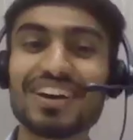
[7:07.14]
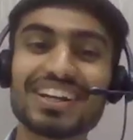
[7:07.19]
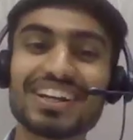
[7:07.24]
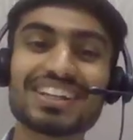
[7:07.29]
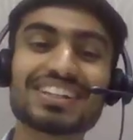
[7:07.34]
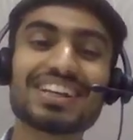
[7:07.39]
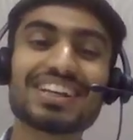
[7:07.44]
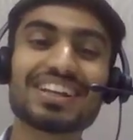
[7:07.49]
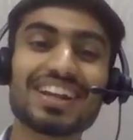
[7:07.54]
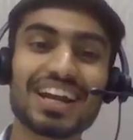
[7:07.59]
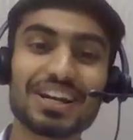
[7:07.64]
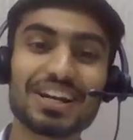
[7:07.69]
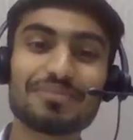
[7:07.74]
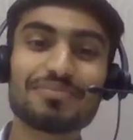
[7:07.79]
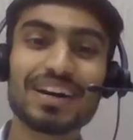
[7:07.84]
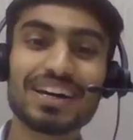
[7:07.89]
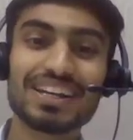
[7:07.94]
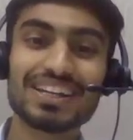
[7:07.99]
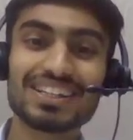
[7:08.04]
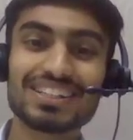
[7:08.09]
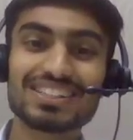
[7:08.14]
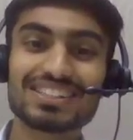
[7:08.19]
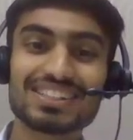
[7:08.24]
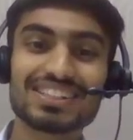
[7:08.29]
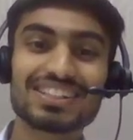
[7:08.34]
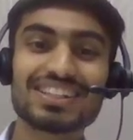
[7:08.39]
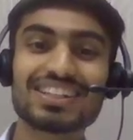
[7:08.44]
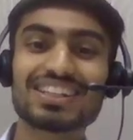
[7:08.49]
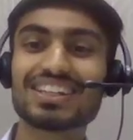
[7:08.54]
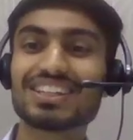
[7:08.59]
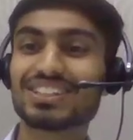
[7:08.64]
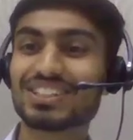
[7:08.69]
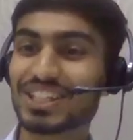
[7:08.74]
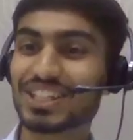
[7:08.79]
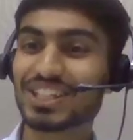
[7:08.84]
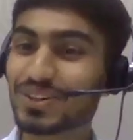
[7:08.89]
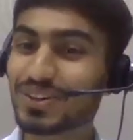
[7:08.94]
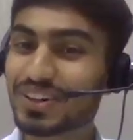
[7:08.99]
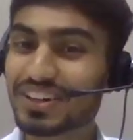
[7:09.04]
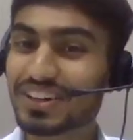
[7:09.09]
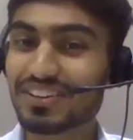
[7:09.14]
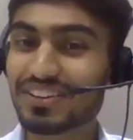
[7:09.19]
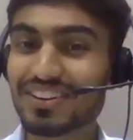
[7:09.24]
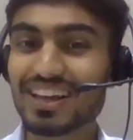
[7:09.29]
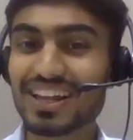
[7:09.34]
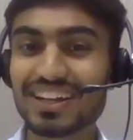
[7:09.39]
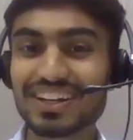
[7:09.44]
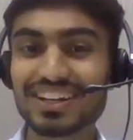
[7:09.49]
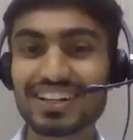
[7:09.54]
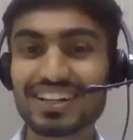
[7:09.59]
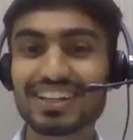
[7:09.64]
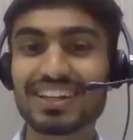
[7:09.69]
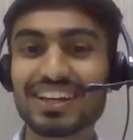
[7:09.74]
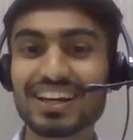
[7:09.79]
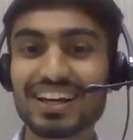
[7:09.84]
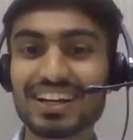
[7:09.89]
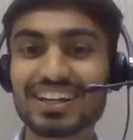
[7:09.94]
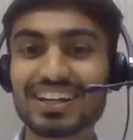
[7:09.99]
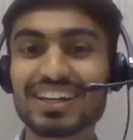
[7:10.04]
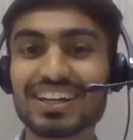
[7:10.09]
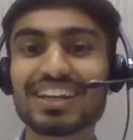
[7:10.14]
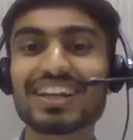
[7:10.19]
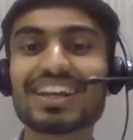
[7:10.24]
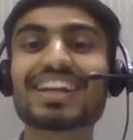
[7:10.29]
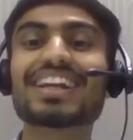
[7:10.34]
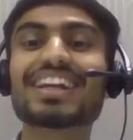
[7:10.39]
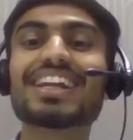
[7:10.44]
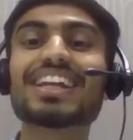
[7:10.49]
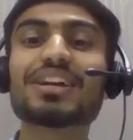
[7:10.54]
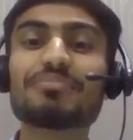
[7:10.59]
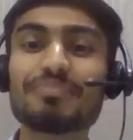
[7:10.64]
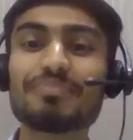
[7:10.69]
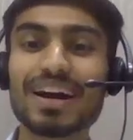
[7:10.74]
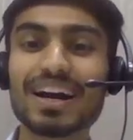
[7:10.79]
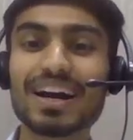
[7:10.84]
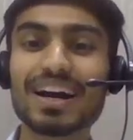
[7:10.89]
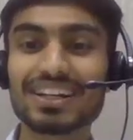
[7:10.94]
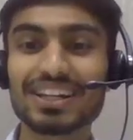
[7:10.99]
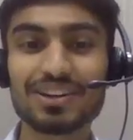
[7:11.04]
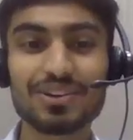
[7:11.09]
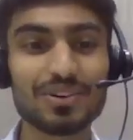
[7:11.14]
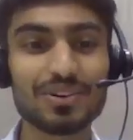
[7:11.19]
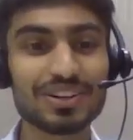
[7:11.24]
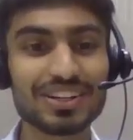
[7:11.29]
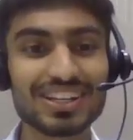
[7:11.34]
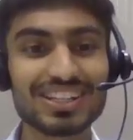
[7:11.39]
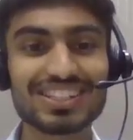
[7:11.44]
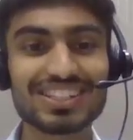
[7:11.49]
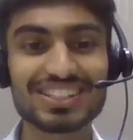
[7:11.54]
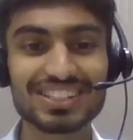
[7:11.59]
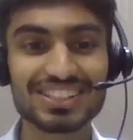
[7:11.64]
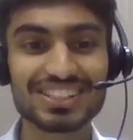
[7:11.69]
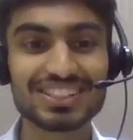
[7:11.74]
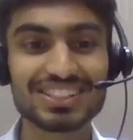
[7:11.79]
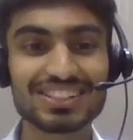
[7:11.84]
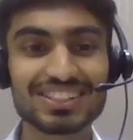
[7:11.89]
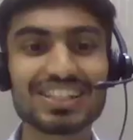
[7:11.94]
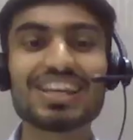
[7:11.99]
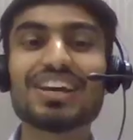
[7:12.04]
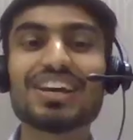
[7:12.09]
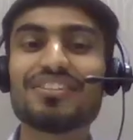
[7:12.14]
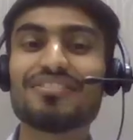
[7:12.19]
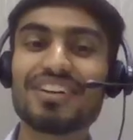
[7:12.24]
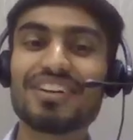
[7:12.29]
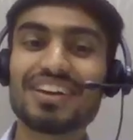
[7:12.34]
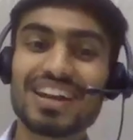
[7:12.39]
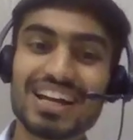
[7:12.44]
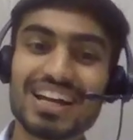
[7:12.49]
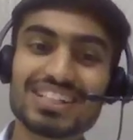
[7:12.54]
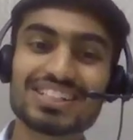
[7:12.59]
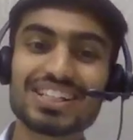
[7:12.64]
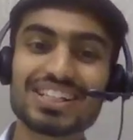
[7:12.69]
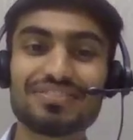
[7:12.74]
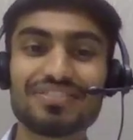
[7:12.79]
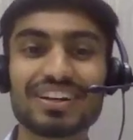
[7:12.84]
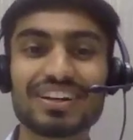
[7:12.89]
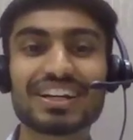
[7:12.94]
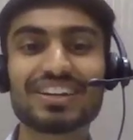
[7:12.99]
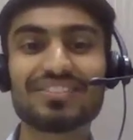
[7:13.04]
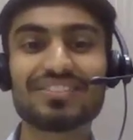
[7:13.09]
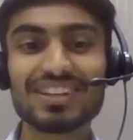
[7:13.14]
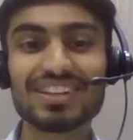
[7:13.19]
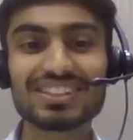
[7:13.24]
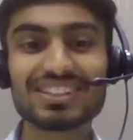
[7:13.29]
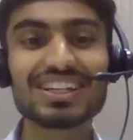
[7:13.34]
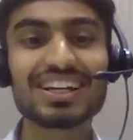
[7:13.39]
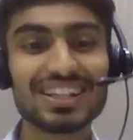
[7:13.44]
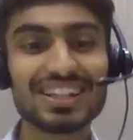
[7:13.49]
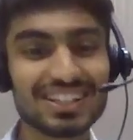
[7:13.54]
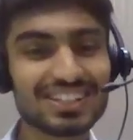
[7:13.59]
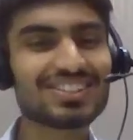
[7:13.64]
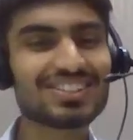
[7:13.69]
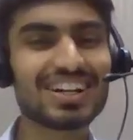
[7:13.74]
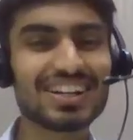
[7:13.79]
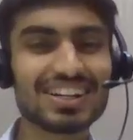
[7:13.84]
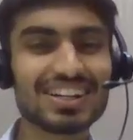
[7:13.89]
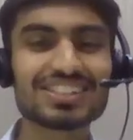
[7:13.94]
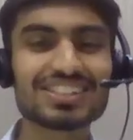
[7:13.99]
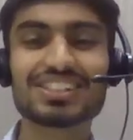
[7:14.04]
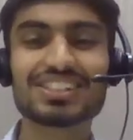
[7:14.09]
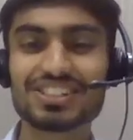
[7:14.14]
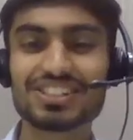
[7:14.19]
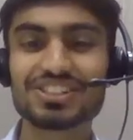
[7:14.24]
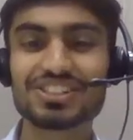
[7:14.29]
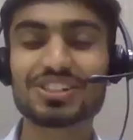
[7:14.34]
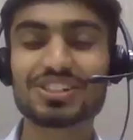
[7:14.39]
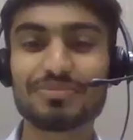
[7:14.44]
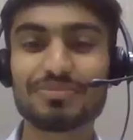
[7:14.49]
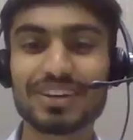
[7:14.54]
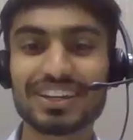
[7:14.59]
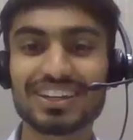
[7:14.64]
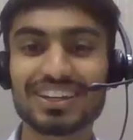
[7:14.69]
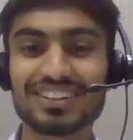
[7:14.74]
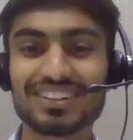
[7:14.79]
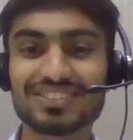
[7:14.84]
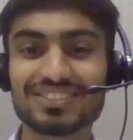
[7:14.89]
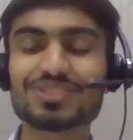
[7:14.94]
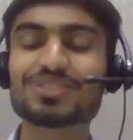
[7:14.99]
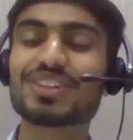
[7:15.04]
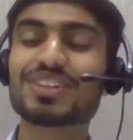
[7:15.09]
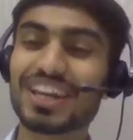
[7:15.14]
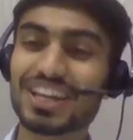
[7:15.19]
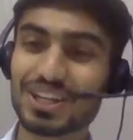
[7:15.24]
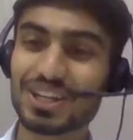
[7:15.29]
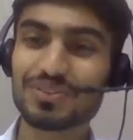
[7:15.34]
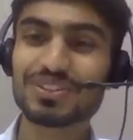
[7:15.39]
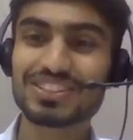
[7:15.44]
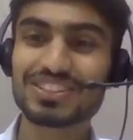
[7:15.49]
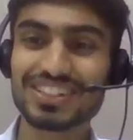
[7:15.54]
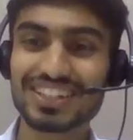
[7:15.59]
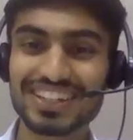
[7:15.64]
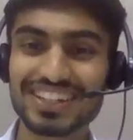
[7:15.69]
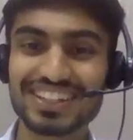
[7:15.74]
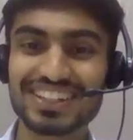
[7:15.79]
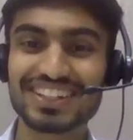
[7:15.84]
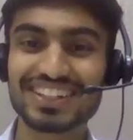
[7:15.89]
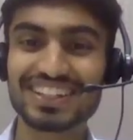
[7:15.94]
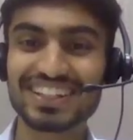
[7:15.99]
finding the right balance in the CEO granularity and greatly impact an organization's financial effectiveness and strategic decision making. So, thank you once again.